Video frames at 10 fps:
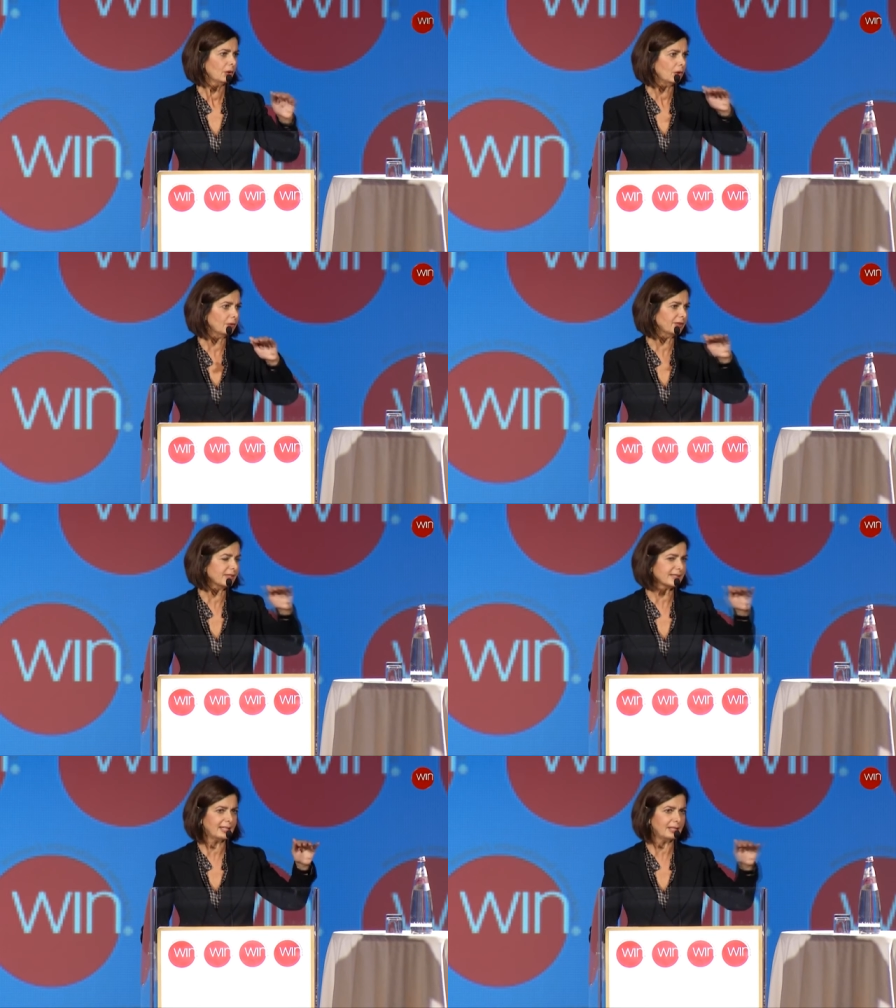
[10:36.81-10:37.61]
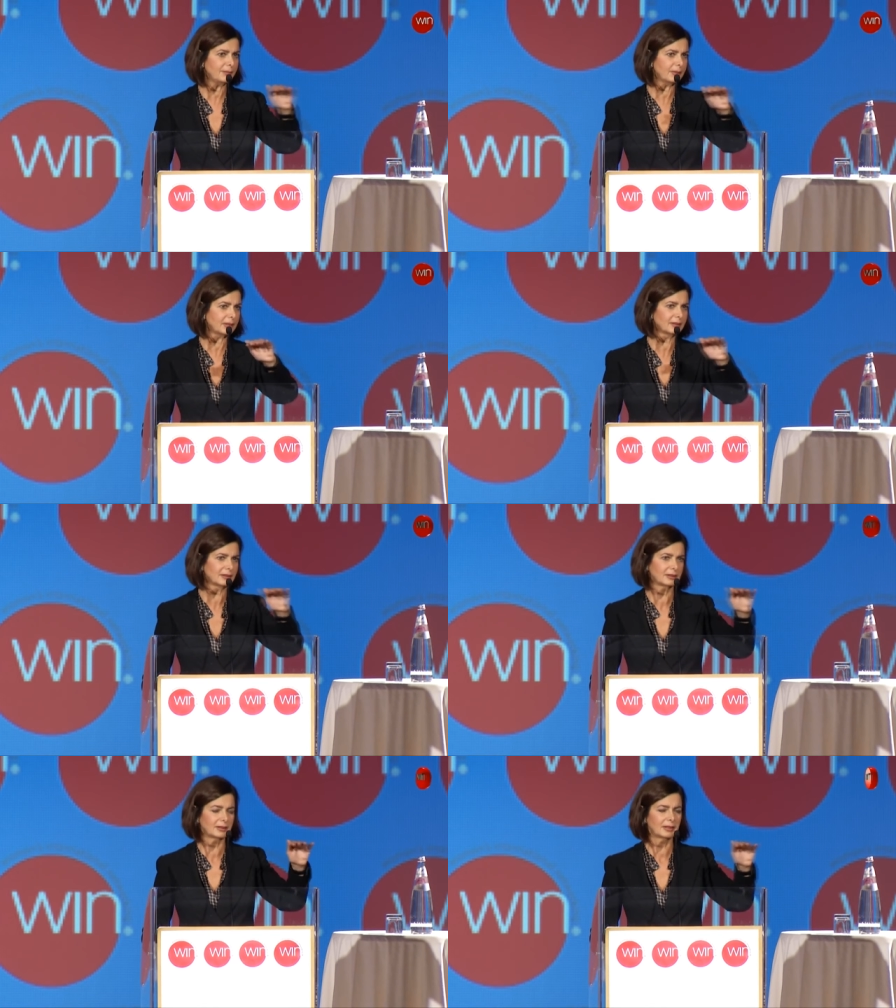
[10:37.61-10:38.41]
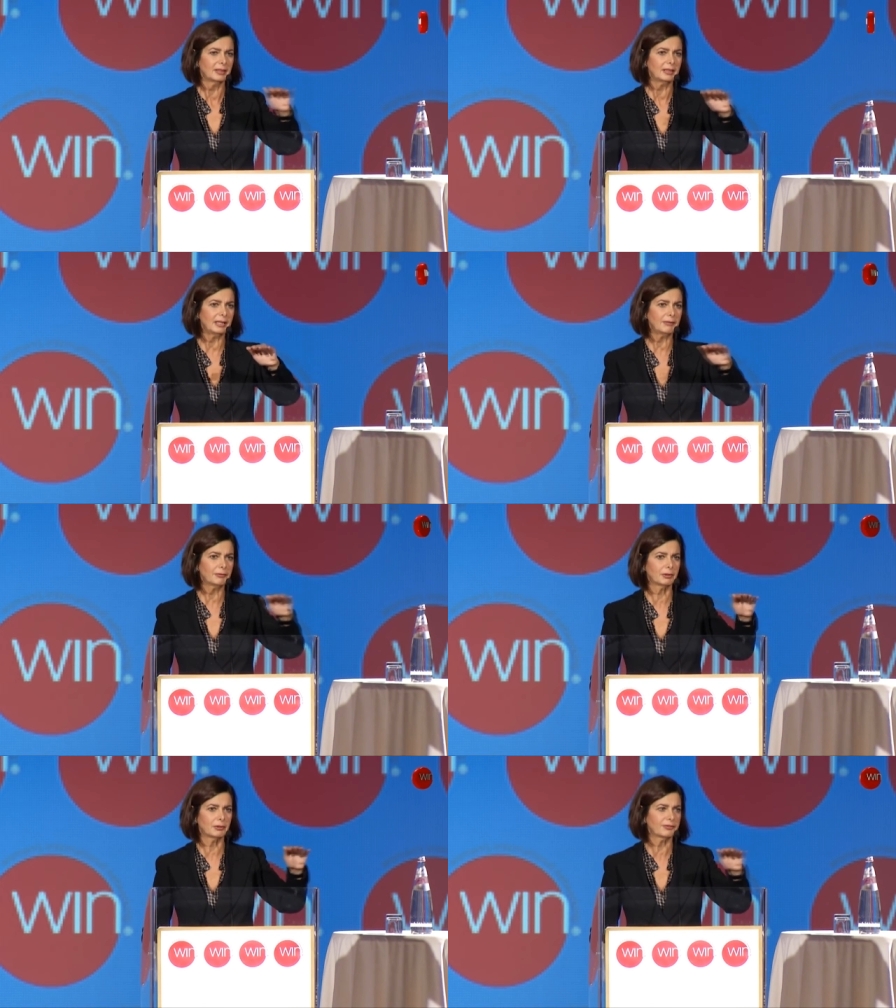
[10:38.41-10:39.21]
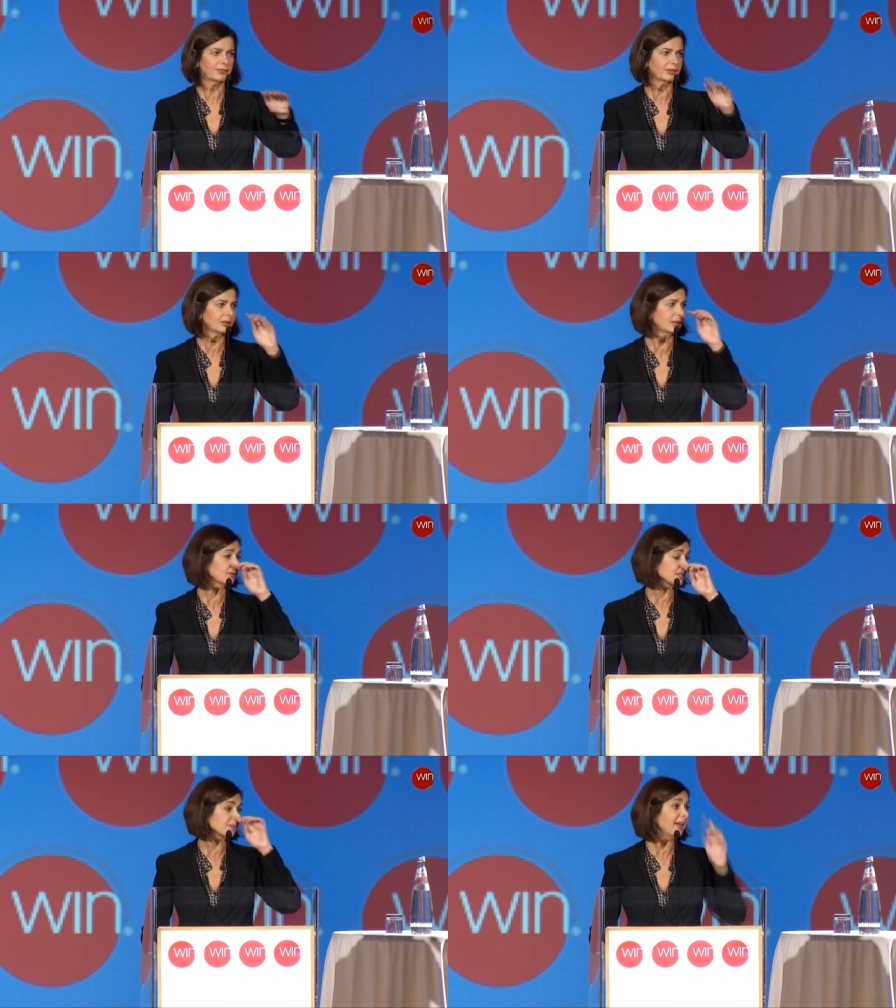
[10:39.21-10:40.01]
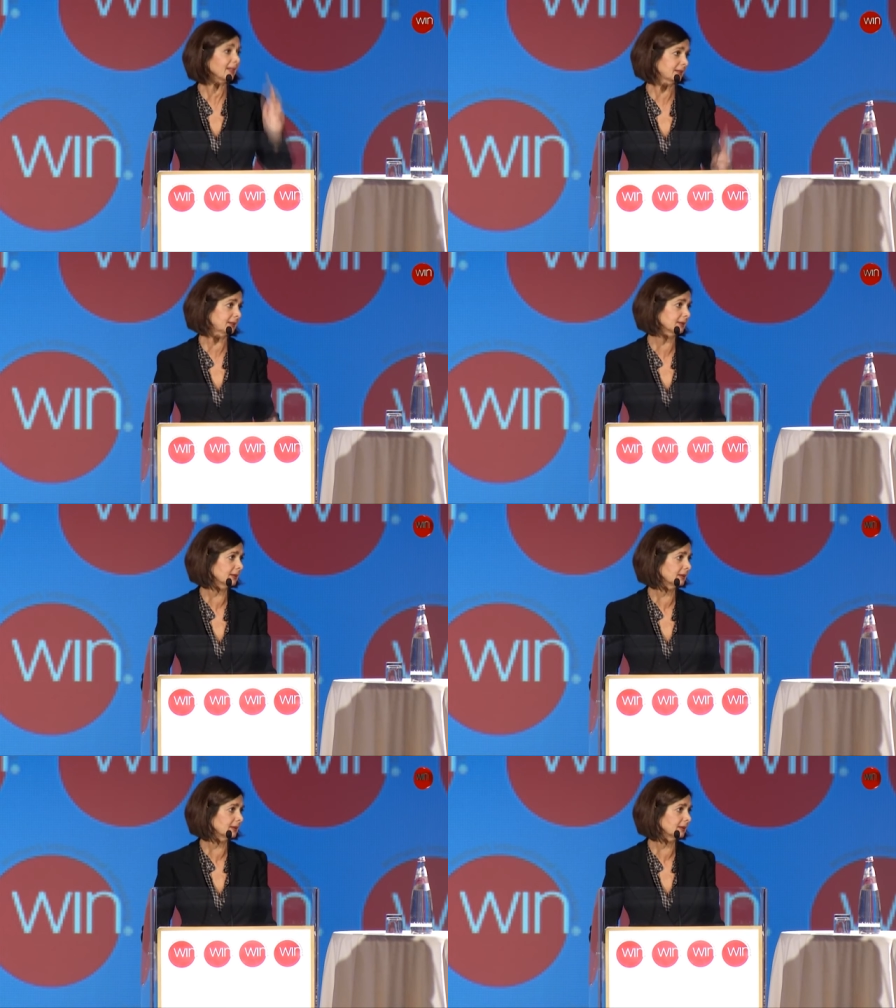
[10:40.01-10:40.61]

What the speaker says: of the same level of respect.